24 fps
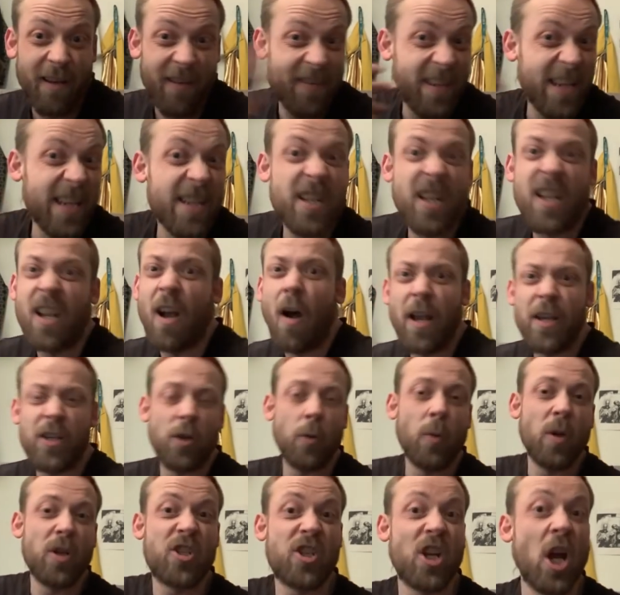these are guys
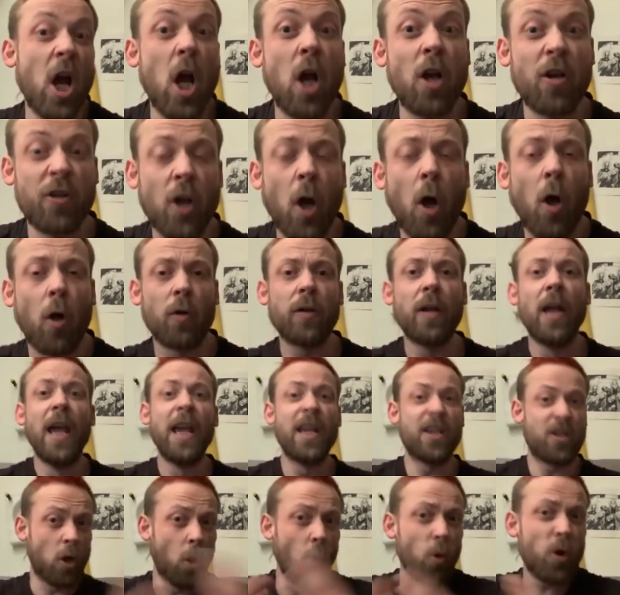who are turned on.
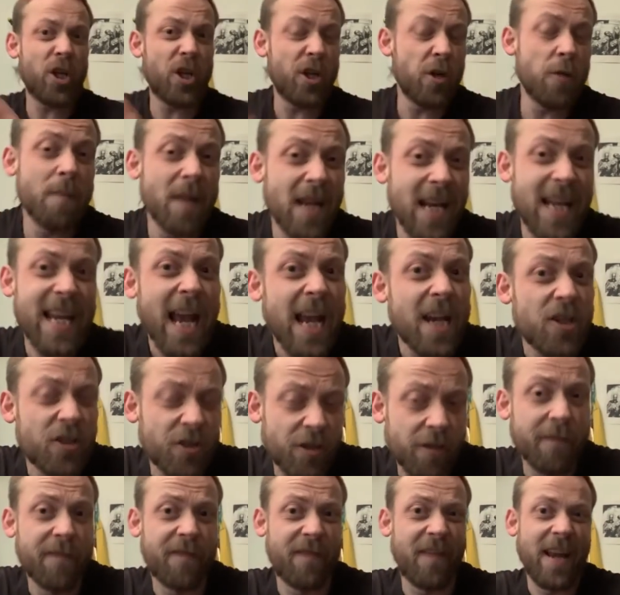It's called a
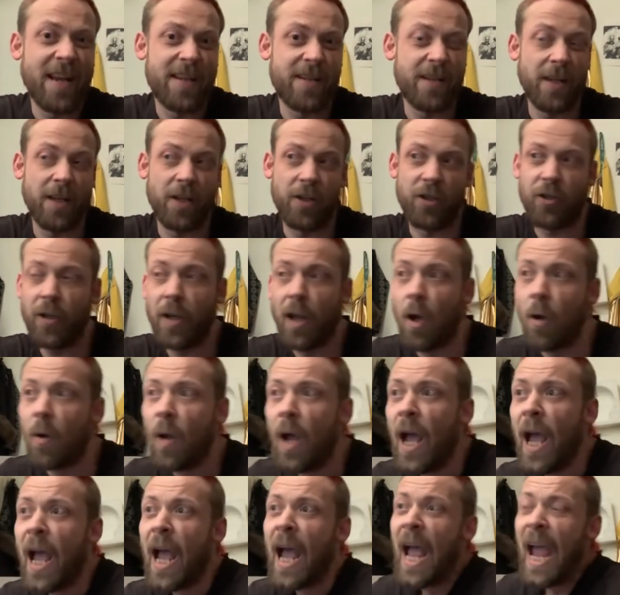humiliation fetish, you know.
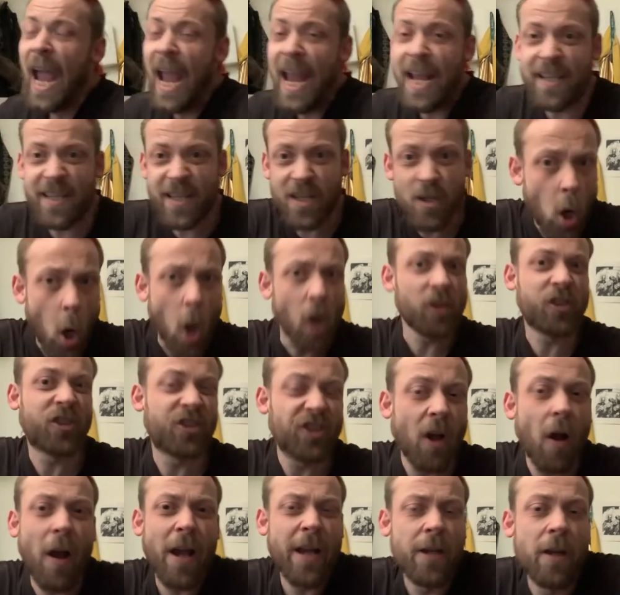It's not a
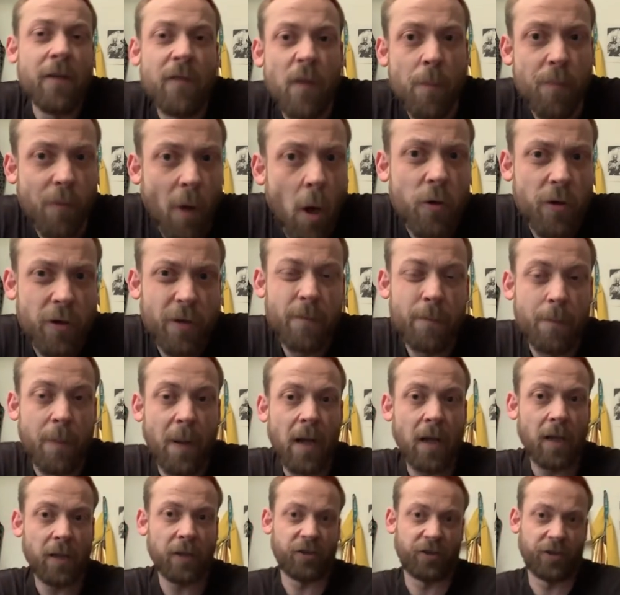sign of a broken
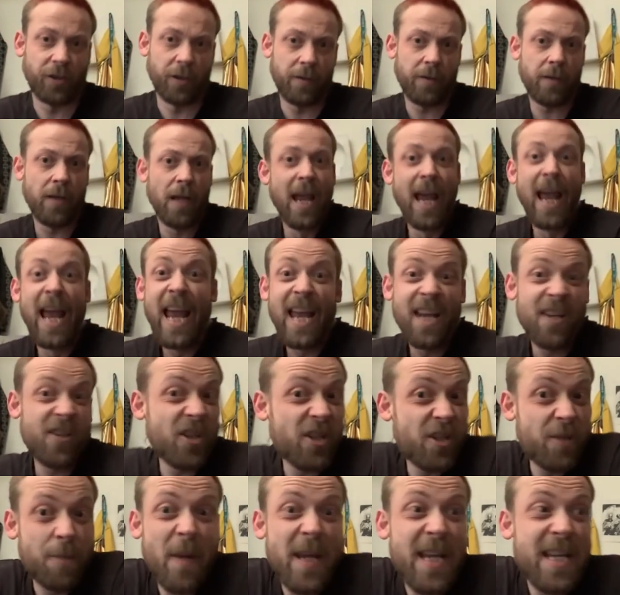person. It
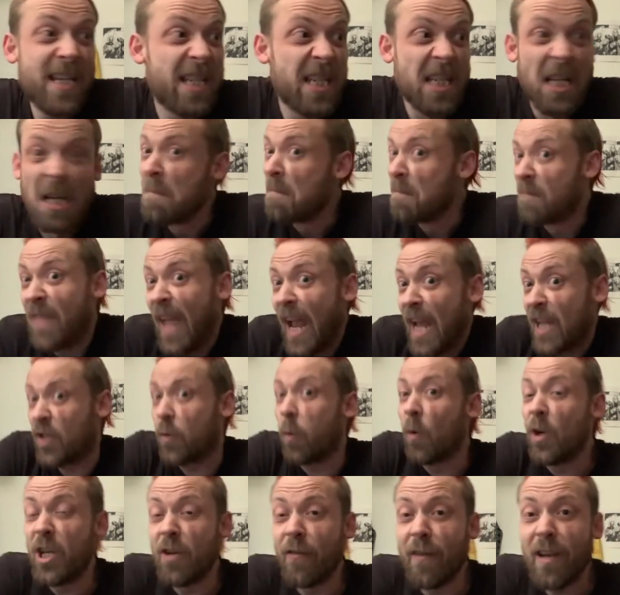just means that's
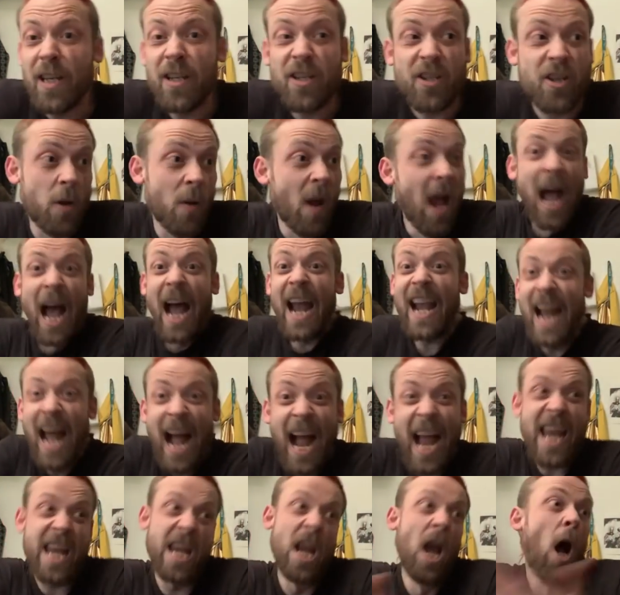what you're into. And
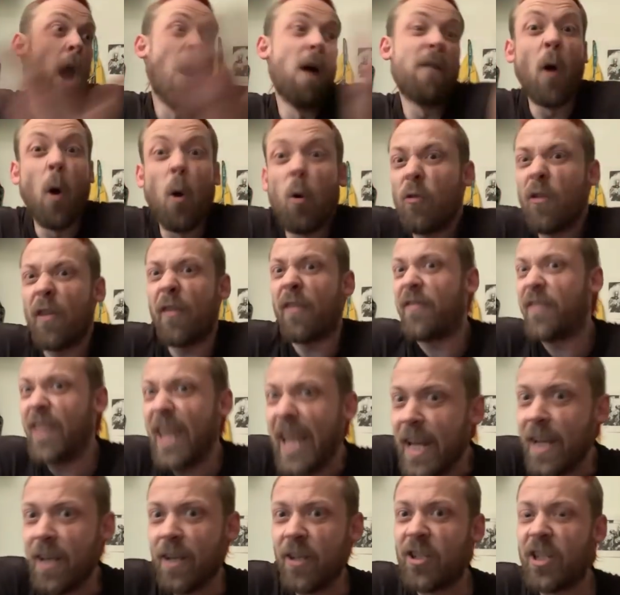hey, of all the
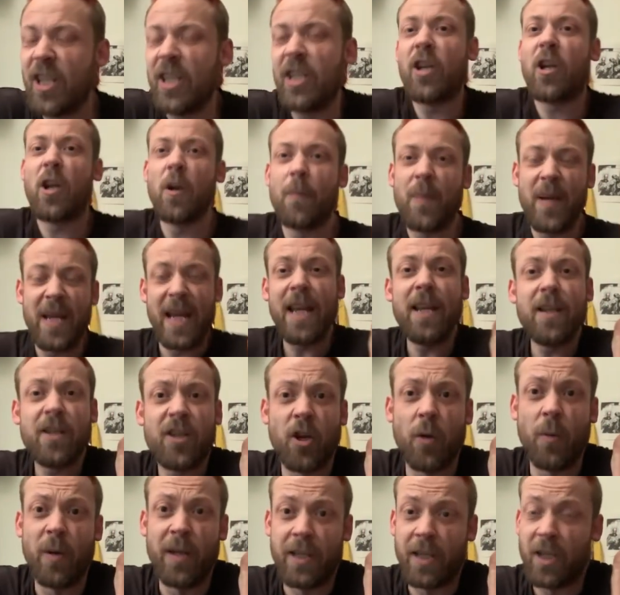things that you could be
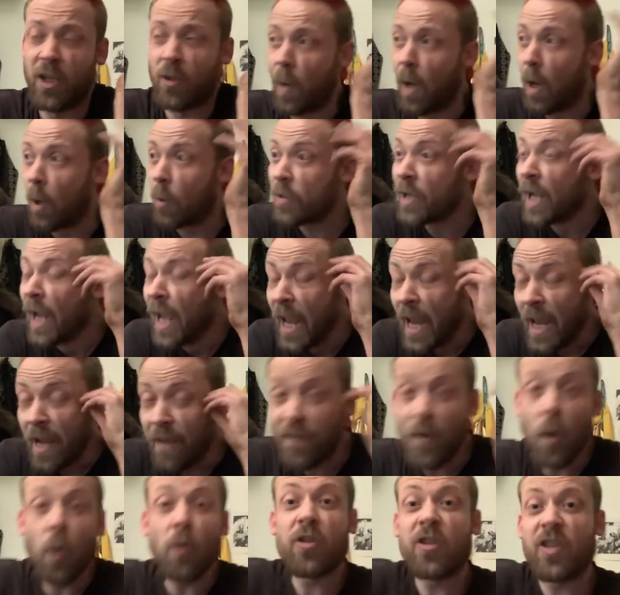into in this world, if
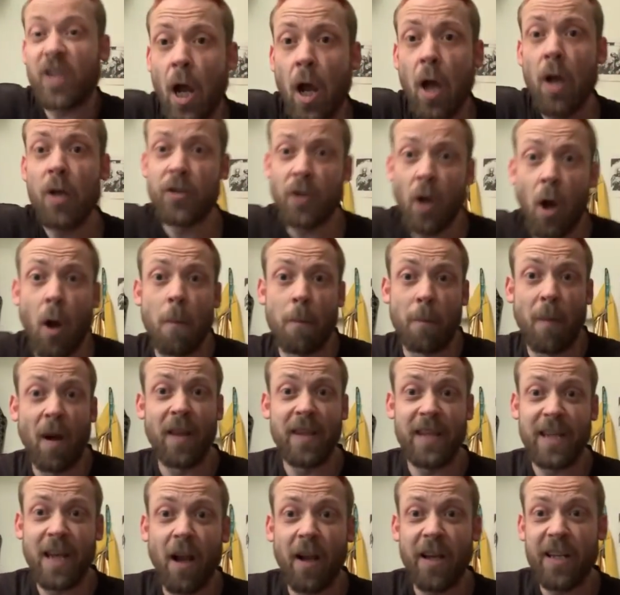you're turned on by
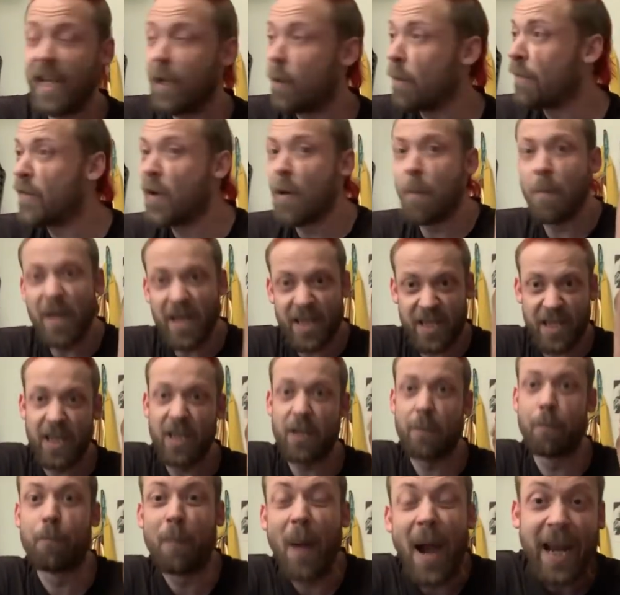the idea of your missus
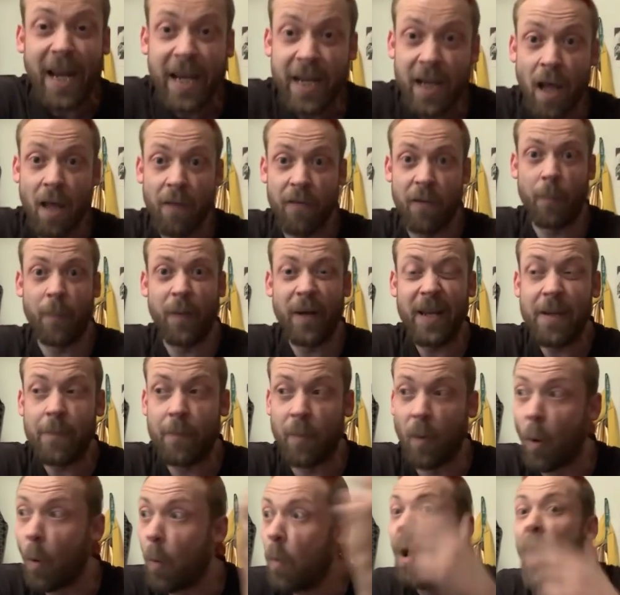banging other
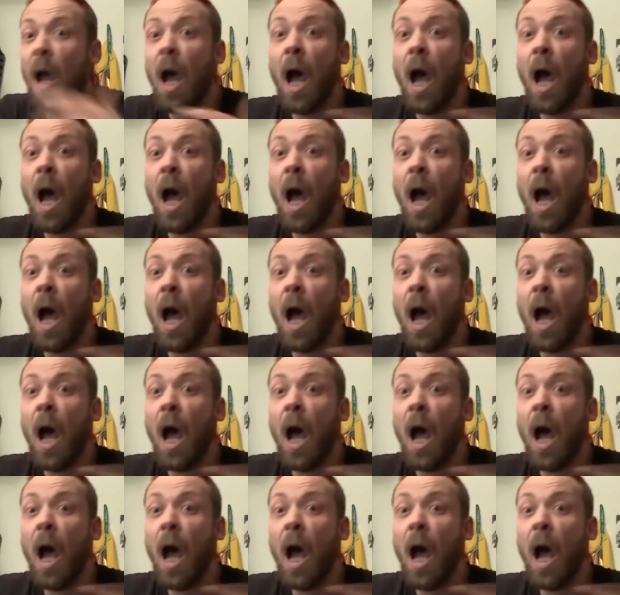people,